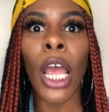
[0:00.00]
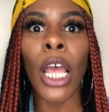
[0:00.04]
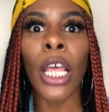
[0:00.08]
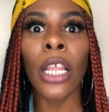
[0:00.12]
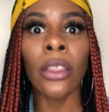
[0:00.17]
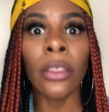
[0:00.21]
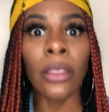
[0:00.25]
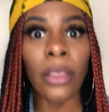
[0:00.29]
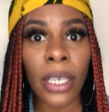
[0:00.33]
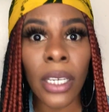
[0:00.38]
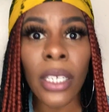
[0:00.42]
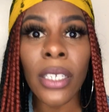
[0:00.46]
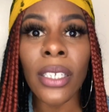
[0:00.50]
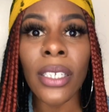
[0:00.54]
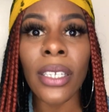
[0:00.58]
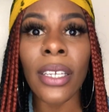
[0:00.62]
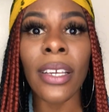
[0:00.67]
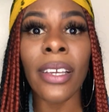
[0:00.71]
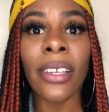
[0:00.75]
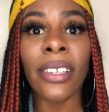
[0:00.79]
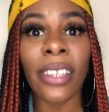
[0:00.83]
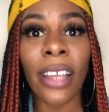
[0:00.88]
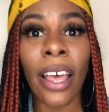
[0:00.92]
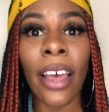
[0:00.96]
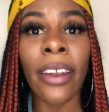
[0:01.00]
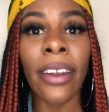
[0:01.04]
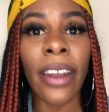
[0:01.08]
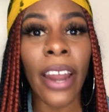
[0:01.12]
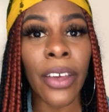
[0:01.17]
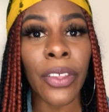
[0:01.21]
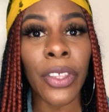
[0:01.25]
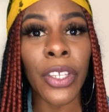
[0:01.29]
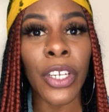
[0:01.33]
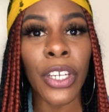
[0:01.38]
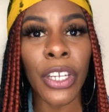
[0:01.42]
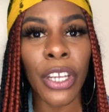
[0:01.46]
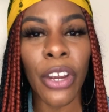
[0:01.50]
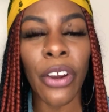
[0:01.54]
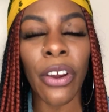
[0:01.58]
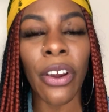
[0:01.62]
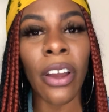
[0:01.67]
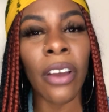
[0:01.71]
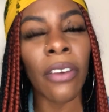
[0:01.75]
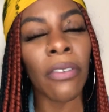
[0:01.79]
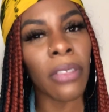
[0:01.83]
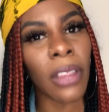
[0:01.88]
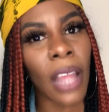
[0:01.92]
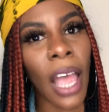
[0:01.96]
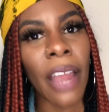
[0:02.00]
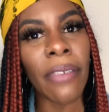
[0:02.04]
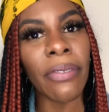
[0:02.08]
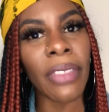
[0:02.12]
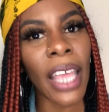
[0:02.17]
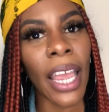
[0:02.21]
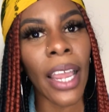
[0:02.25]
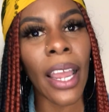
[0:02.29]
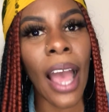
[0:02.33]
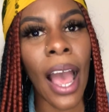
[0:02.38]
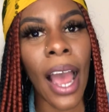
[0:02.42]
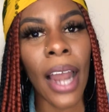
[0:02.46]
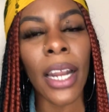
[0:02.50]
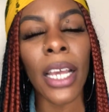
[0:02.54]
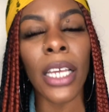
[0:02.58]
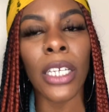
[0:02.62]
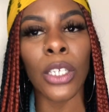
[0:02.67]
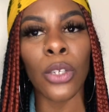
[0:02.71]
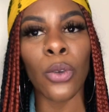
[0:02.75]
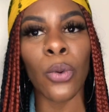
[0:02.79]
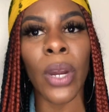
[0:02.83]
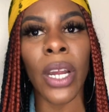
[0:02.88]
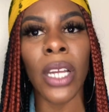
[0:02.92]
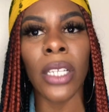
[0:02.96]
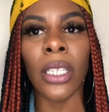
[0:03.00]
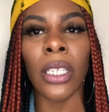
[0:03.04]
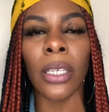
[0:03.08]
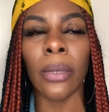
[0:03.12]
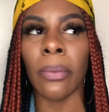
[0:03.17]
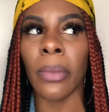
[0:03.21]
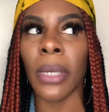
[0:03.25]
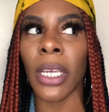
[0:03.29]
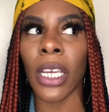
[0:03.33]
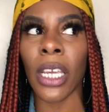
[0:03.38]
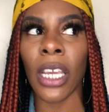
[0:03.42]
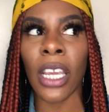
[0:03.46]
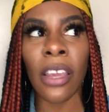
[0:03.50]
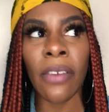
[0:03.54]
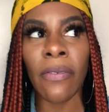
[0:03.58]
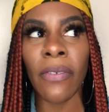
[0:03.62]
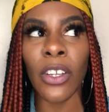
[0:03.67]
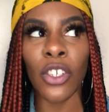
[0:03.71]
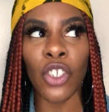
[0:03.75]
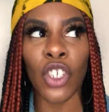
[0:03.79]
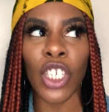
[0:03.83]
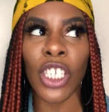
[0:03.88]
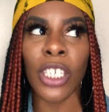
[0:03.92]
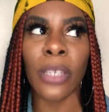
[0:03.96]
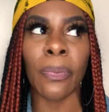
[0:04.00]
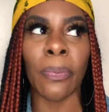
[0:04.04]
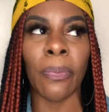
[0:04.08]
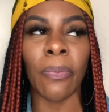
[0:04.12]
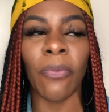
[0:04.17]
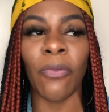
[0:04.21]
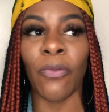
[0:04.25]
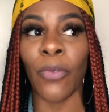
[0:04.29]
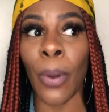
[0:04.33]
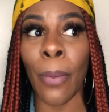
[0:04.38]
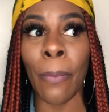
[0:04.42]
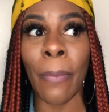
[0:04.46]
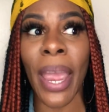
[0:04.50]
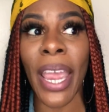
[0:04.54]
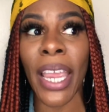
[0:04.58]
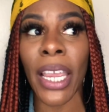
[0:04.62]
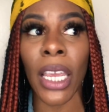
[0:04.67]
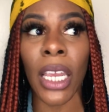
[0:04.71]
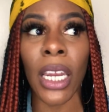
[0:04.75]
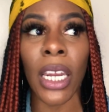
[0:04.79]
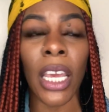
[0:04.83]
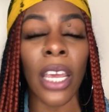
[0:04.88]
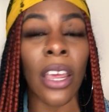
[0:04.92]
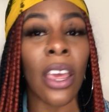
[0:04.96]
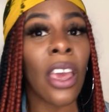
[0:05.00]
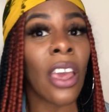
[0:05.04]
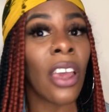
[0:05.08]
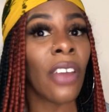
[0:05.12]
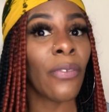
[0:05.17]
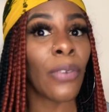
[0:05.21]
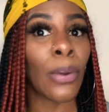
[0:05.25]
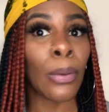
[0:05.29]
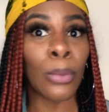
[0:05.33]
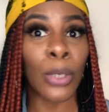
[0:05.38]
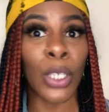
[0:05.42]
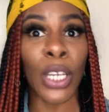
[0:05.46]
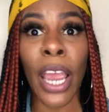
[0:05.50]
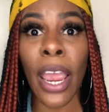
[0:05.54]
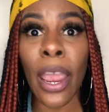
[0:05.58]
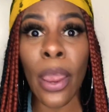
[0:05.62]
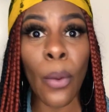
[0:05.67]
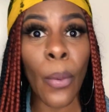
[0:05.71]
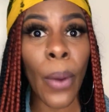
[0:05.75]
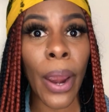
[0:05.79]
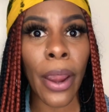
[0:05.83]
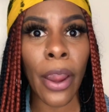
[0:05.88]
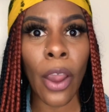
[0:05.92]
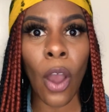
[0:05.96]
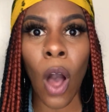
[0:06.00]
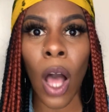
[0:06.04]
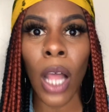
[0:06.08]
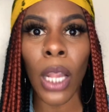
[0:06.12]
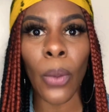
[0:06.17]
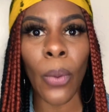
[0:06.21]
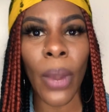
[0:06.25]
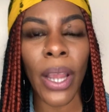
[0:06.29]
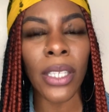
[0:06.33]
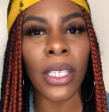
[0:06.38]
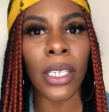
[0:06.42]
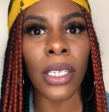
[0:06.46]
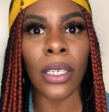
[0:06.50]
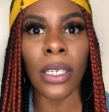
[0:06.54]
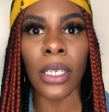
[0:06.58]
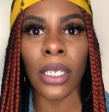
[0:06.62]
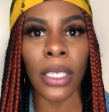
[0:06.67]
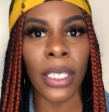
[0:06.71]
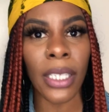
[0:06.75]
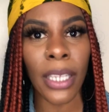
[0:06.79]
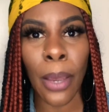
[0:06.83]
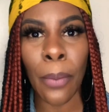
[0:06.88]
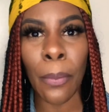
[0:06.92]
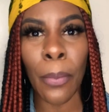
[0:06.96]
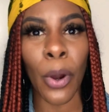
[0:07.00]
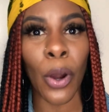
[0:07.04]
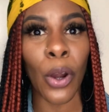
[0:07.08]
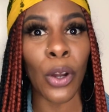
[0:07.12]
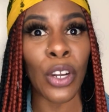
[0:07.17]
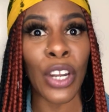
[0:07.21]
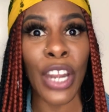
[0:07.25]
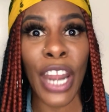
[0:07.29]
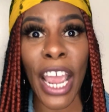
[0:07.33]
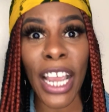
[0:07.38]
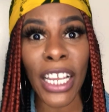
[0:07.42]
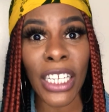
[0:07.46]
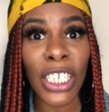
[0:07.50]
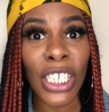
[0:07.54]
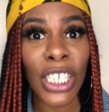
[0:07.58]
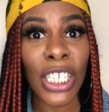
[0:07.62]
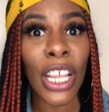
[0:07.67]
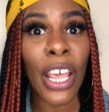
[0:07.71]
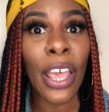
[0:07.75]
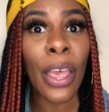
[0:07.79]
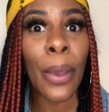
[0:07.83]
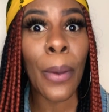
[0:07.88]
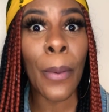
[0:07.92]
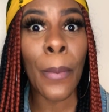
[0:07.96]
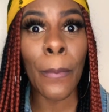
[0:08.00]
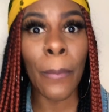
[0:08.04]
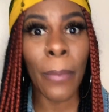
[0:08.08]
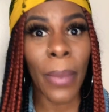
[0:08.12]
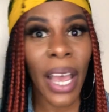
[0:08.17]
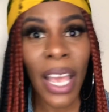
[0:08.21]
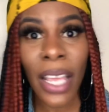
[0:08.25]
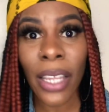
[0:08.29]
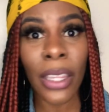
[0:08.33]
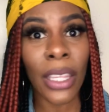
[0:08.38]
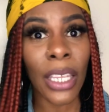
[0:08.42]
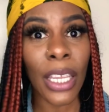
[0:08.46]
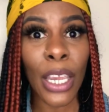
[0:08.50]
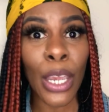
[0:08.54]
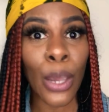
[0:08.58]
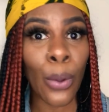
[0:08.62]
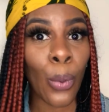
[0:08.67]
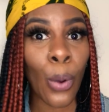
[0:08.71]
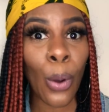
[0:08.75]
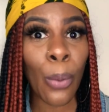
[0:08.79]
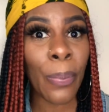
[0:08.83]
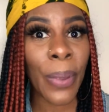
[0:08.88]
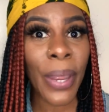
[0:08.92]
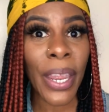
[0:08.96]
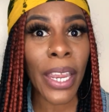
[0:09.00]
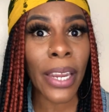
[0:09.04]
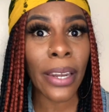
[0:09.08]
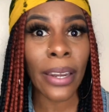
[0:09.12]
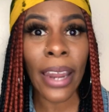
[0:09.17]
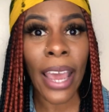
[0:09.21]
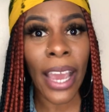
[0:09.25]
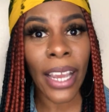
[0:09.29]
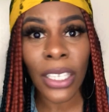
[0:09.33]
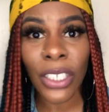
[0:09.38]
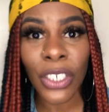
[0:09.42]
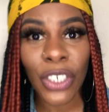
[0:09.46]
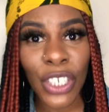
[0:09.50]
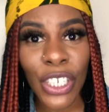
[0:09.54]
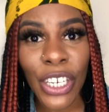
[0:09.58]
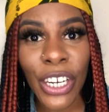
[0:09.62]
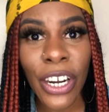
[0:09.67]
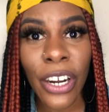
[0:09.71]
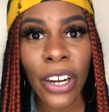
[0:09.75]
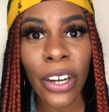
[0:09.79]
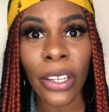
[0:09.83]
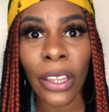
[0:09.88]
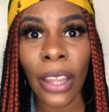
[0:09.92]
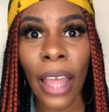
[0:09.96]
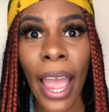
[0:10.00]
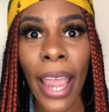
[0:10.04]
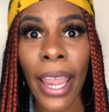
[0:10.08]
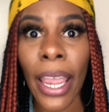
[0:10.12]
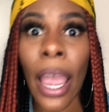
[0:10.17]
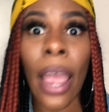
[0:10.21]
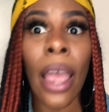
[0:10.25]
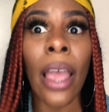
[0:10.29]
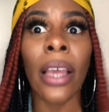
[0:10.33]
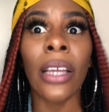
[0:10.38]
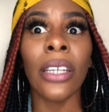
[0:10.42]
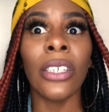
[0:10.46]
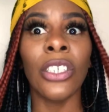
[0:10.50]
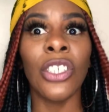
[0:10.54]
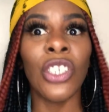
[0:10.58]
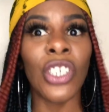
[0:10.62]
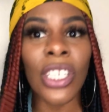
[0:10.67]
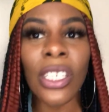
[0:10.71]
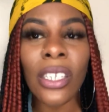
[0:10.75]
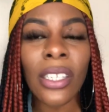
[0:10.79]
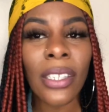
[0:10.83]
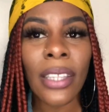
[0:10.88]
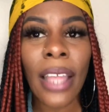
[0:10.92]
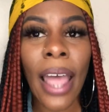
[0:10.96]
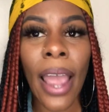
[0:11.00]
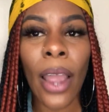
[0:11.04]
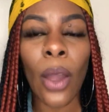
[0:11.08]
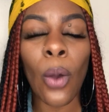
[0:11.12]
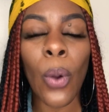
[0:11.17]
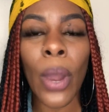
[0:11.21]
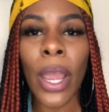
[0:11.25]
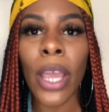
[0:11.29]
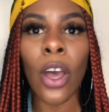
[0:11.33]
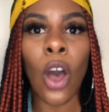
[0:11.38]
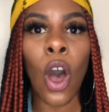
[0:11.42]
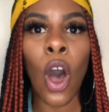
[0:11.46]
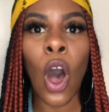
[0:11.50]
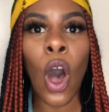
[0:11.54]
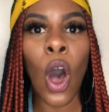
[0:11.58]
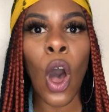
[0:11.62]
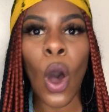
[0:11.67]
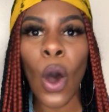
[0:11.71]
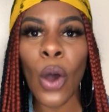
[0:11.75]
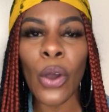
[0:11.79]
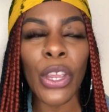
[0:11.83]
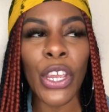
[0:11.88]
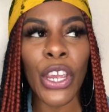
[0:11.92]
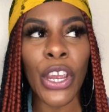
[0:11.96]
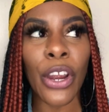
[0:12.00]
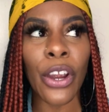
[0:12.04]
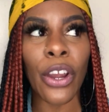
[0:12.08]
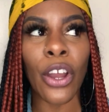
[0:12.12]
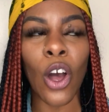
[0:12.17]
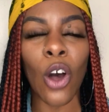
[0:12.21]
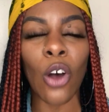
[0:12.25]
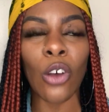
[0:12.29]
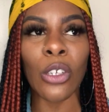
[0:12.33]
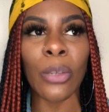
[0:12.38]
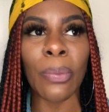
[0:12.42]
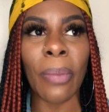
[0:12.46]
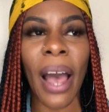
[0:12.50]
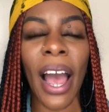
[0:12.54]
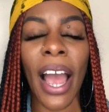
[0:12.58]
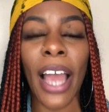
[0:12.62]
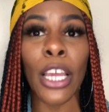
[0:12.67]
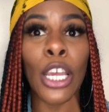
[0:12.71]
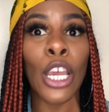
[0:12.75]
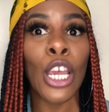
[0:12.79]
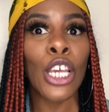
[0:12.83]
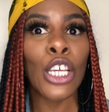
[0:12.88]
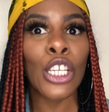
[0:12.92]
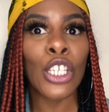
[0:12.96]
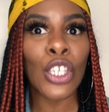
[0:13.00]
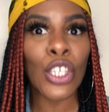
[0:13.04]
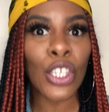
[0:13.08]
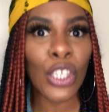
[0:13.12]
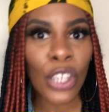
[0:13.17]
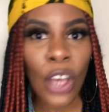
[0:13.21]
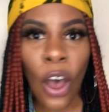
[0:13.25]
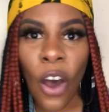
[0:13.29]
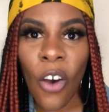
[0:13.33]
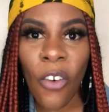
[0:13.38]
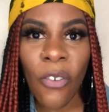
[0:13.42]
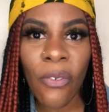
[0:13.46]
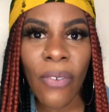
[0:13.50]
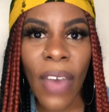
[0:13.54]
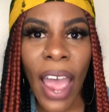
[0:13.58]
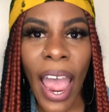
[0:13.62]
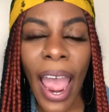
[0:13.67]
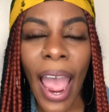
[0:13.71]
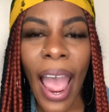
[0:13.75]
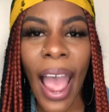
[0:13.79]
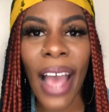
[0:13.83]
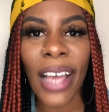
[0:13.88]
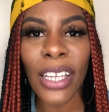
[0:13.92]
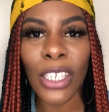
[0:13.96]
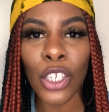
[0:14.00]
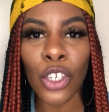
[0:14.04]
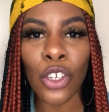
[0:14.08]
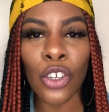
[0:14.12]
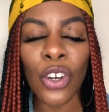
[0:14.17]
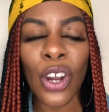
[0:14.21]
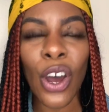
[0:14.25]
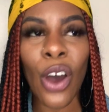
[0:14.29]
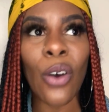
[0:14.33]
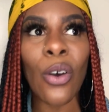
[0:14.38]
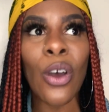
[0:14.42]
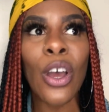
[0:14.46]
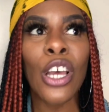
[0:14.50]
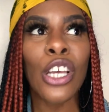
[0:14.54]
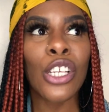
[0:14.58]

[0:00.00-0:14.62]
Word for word: this is another year of life that God has granted me. Even just from making it from January all the way to December, next month, it will be next year. Like just that quick, a whole year goes by so fast, you know?